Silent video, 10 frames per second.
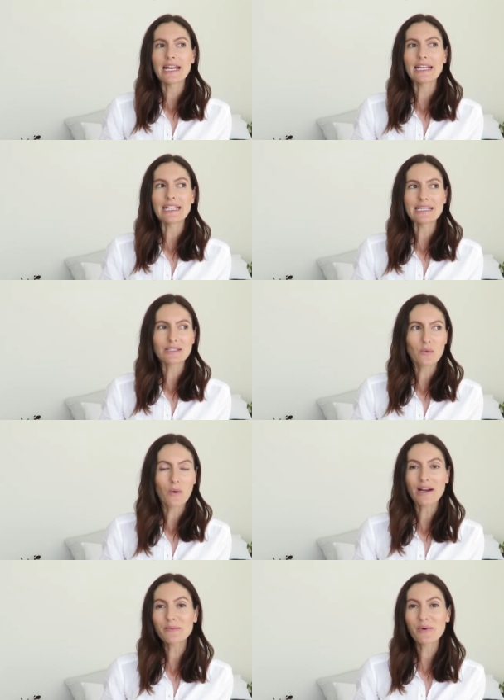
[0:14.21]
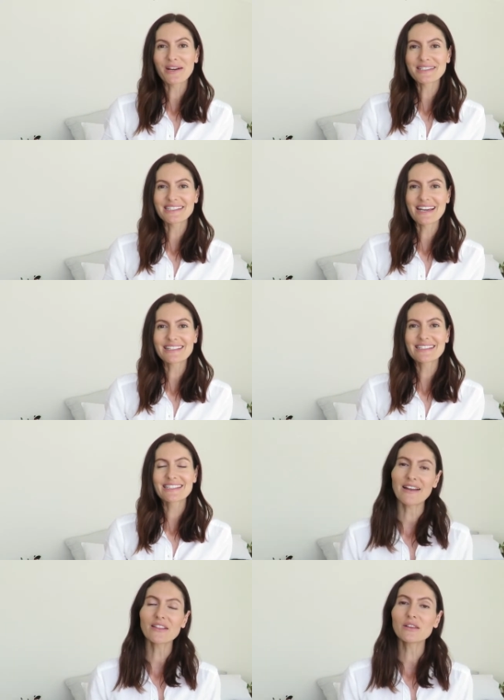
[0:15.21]
It is quite a process.
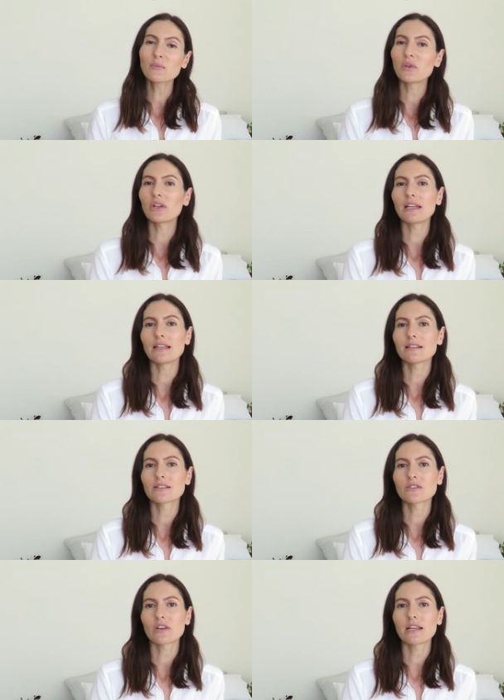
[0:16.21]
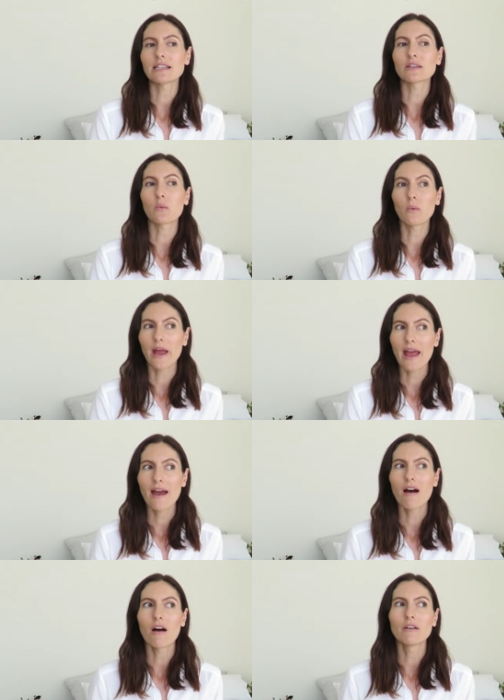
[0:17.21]
Now that the beauty industry is
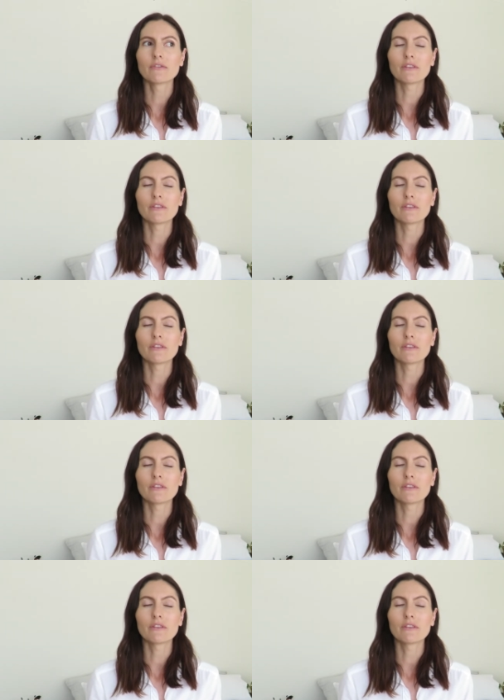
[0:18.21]
aware of